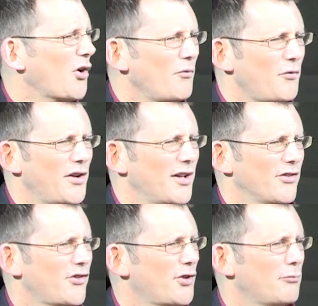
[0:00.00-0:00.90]

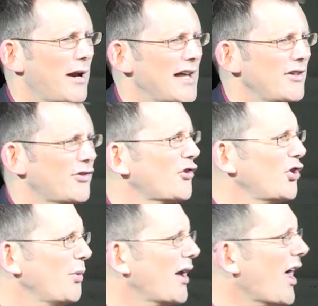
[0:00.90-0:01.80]
confidence to raise
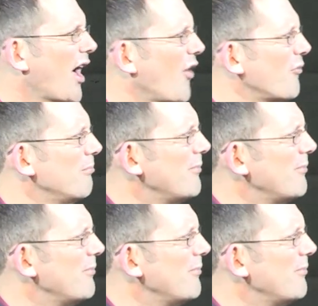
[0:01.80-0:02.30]
two and a half